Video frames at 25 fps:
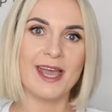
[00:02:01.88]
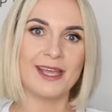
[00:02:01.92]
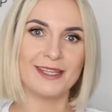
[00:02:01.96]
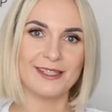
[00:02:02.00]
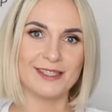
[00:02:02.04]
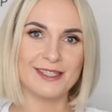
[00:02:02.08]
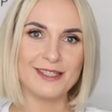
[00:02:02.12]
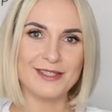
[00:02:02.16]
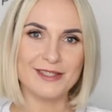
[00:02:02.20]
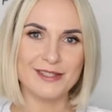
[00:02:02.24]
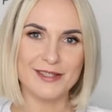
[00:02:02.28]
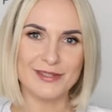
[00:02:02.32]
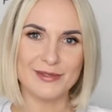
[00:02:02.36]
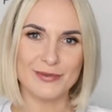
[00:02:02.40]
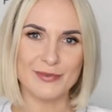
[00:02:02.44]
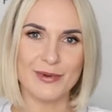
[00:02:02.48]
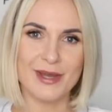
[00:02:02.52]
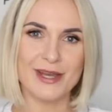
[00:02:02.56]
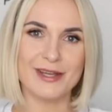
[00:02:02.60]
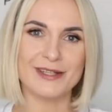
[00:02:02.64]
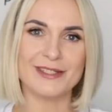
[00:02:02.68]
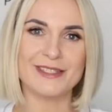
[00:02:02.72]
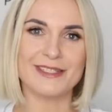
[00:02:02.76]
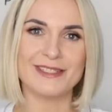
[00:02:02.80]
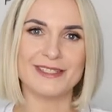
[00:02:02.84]
And this is
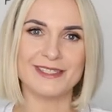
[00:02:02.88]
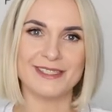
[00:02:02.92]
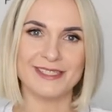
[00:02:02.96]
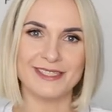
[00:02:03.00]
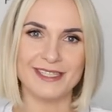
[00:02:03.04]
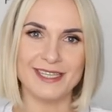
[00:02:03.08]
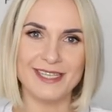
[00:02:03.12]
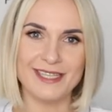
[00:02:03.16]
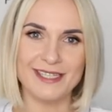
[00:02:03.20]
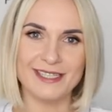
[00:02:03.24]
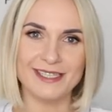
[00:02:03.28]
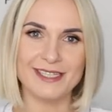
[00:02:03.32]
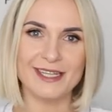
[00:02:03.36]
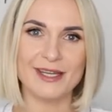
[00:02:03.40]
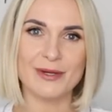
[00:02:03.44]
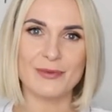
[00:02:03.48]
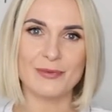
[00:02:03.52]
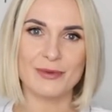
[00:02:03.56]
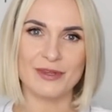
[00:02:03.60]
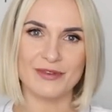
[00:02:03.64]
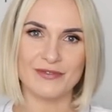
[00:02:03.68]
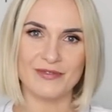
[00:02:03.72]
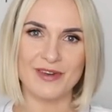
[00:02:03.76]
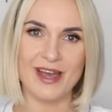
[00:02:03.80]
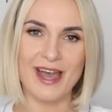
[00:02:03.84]
where the skincare
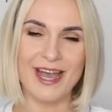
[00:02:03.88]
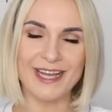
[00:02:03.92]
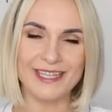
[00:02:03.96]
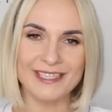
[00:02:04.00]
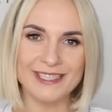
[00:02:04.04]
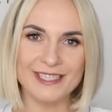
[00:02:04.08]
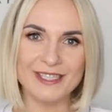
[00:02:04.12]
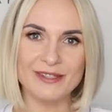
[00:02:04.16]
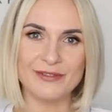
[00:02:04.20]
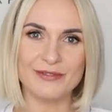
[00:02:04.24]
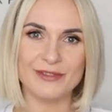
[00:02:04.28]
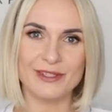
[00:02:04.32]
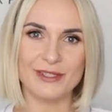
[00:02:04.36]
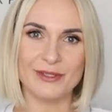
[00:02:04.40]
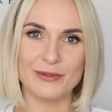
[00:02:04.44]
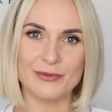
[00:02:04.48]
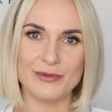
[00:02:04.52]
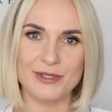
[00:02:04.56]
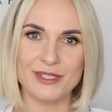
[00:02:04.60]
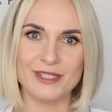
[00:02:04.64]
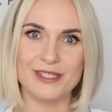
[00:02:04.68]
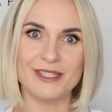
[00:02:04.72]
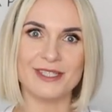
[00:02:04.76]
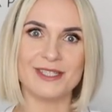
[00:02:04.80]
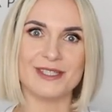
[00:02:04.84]
with active
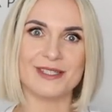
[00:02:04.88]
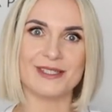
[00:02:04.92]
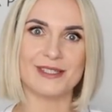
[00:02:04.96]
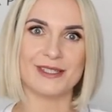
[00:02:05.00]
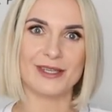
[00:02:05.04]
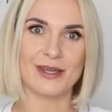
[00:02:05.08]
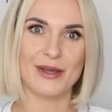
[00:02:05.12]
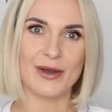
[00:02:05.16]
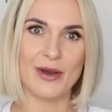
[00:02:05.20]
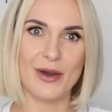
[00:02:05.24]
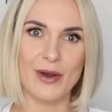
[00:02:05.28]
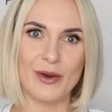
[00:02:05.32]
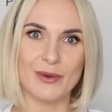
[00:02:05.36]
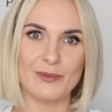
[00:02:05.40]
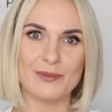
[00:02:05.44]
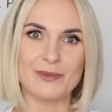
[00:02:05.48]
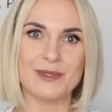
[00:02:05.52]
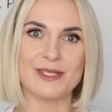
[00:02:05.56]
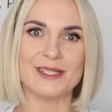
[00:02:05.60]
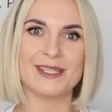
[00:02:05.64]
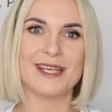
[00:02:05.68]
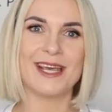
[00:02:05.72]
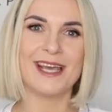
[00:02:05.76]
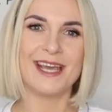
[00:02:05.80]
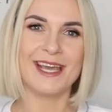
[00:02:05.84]
ingredients
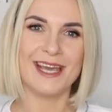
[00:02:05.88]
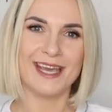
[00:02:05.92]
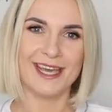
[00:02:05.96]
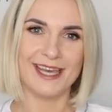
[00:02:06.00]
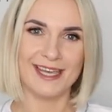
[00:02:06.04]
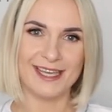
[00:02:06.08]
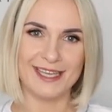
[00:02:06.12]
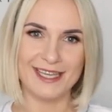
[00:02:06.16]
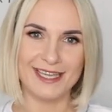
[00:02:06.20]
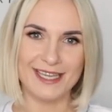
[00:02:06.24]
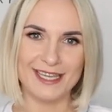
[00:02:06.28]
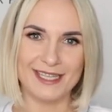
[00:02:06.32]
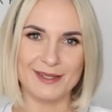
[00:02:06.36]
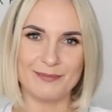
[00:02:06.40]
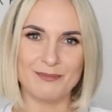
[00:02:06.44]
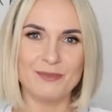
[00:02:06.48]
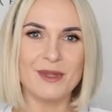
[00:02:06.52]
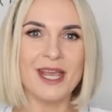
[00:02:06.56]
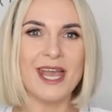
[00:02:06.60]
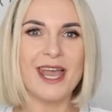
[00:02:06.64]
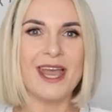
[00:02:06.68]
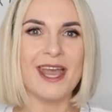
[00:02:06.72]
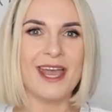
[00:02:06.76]
comes uh, in.